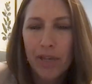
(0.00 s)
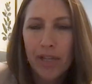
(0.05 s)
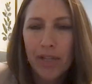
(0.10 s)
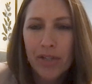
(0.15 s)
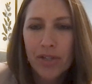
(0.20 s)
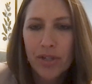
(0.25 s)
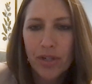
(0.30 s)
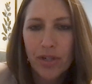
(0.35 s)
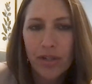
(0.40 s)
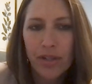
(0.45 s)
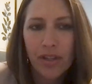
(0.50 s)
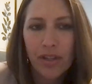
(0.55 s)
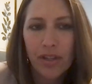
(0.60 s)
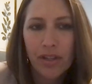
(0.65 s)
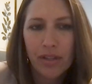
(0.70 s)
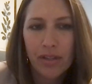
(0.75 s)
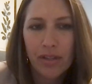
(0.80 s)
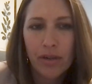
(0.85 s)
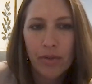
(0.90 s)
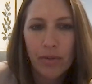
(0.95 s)
make sure
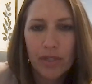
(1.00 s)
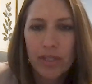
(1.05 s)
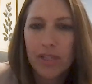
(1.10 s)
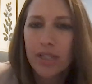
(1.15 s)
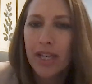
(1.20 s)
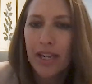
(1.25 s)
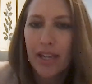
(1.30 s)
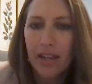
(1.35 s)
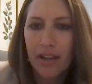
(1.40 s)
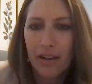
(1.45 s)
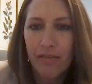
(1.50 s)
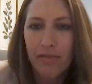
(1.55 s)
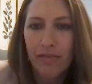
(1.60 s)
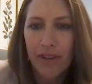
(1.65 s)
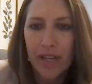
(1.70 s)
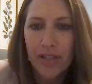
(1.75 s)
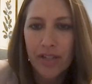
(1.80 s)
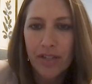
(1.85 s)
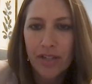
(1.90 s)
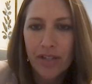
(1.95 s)
that no one's taking
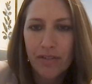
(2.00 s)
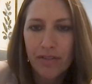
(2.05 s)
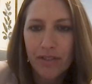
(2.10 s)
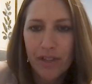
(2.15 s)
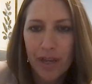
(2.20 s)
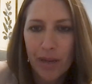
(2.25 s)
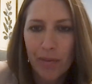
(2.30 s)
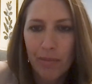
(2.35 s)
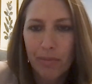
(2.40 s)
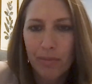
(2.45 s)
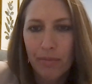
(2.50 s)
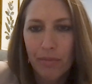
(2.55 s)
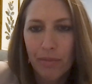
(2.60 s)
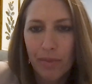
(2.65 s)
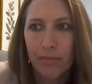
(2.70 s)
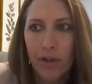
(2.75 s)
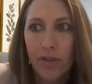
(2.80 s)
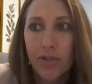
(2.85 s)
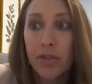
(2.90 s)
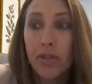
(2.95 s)
advantage of them.
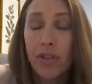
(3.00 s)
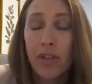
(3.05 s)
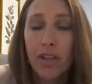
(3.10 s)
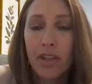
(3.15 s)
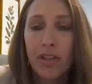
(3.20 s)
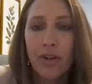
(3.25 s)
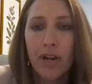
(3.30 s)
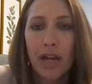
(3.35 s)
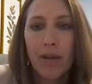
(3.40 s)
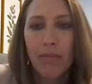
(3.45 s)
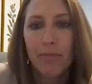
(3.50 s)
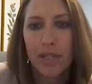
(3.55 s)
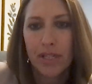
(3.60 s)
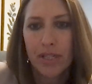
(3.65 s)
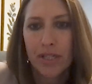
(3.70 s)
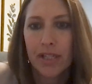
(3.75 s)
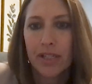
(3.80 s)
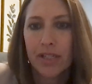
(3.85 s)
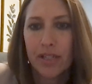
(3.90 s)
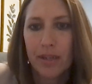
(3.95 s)
Also that they're not
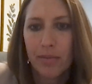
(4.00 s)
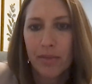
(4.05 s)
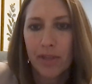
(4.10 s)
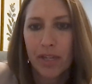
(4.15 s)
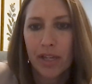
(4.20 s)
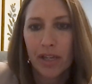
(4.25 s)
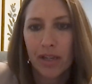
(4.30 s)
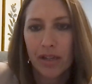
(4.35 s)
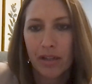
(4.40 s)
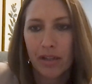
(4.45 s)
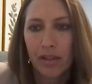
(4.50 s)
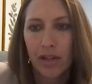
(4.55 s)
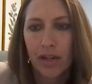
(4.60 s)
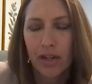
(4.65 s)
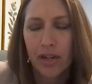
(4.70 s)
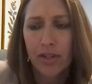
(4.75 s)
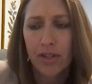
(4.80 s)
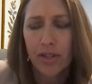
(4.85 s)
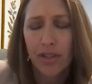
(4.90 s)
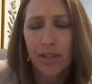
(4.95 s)
missing something
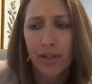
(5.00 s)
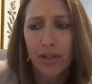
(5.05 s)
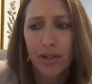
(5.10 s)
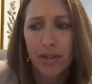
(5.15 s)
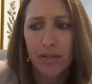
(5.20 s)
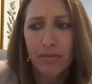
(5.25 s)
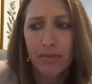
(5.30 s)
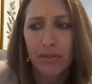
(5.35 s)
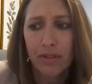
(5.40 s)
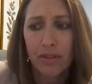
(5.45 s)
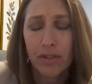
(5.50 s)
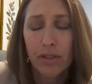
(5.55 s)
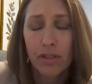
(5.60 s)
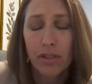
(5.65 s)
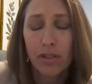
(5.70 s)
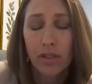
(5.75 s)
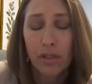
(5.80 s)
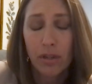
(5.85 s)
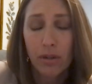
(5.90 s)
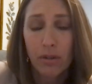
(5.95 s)
large, and they're
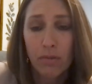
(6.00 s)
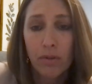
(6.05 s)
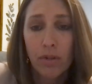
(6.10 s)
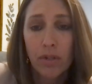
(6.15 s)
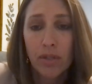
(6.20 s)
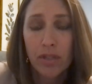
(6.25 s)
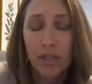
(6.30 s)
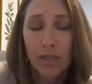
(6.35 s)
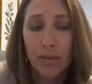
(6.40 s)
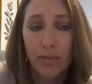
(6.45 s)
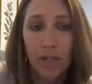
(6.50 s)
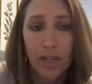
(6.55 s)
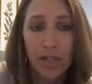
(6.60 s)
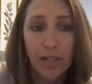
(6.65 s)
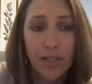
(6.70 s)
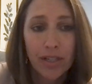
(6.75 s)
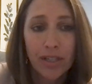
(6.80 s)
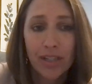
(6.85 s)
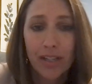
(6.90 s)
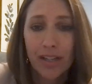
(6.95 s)
so
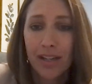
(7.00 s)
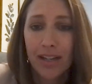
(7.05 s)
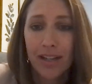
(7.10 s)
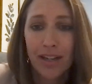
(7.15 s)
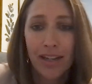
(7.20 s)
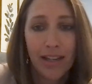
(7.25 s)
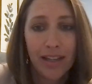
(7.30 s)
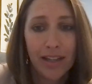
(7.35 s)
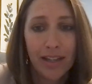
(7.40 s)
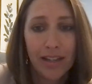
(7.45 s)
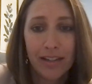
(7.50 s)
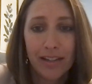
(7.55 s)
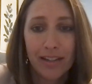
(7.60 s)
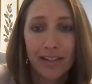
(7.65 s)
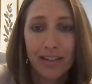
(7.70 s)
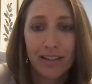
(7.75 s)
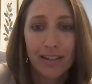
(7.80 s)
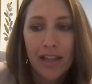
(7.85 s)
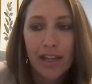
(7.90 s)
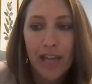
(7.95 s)
smart
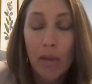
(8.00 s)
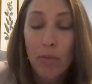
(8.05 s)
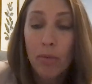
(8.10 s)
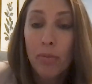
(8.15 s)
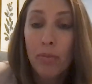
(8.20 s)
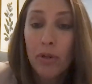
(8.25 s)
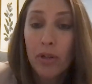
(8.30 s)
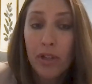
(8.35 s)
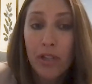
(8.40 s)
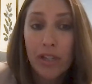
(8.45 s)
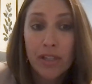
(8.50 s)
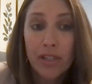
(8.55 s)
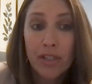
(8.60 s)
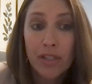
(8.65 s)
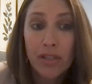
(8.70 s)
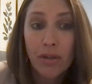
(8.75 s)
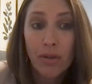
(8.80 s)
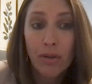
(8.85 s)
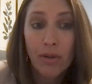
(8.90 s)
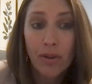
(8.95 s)
and capable and
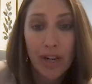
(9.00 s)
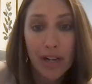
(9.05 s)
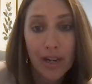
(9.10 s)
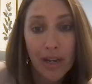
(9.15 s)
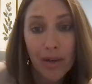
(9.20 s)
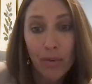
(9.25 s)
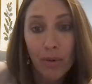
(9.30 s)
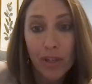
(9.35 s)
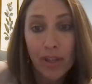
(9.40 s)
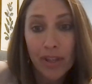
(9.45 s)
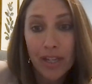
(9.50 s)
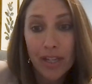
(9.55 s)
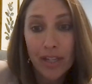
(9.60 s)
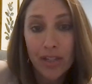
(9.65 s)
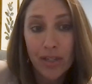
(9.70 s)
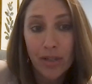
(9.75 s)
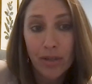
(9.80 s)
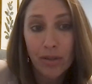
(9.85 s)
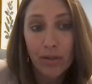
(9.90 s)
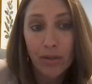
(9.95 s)
so great at what they
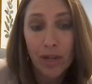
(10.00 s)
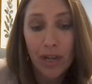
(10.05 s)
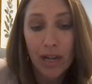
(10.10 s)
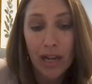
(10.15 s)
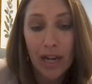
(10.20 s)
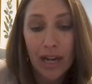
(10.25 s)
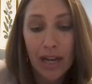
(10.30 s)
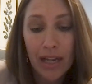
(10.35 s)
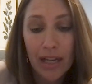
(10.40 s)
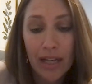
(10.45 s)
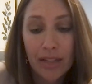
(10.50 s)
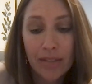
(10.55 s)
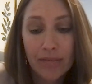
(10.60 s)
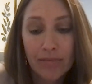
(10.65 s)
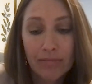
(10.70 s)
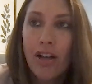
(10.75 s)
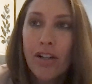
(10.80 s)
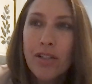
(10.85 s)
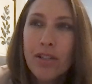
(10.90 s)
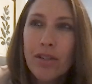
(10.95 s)
do. I
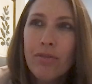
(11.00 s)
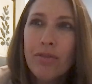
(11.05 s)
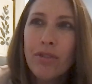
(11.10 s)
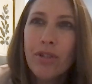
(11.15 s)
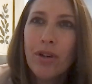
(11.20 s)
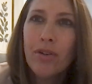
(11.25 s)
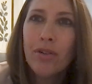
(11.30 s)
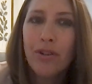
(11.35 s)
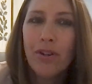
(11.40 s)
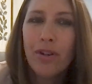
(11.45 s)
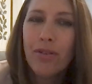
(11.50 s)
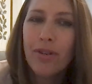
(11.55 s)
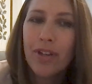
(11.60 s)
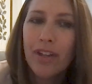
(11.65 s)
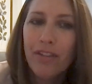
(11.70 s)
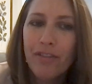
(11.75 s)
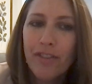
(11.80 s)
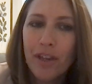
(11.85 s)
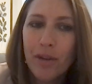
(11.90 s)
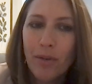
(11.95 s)
also don't know
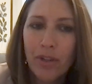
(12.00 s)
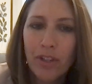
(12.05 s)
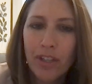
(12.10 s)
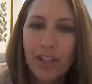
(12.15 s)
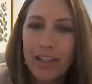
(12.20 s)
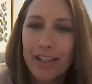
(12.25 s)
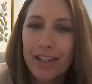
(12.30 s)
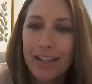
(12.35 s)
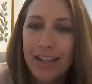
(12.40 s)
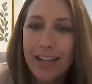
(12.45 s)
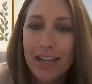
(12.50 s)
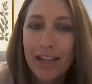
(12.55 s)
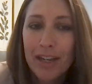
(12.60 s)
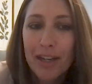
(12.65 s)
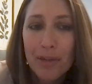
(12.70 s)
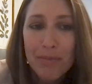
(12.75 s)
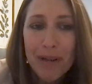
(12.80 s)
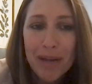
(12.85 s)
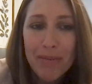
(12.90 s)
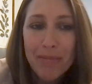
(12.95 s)
if they really
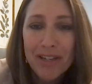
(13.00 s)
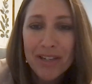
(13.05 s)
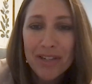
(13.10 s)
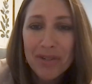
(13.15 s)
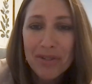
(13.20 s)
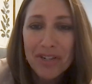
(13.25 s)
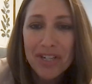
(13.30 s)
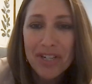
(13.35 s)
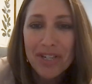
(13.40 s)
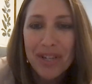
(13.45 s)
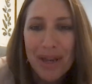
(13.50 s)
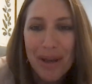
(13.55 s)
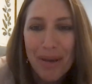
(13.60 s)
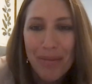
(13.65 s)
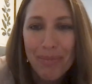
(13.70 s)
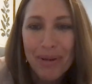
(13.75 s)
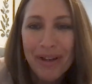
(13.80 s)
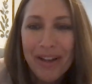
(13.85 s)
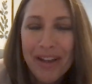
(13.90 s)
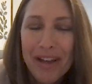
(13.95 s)
needed my
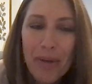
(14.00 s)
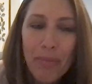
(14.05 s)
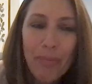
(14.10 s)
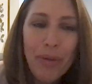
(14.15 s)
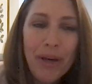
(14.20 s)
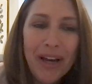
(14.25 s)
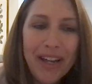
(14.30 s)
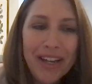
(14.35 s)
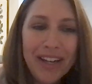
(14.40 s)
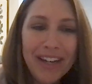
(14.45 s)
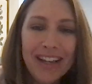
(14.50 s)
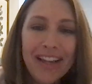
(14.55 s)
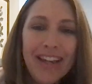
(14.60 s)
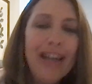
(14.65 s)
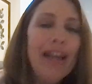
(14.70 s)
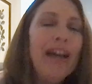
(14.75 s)
mentorship, but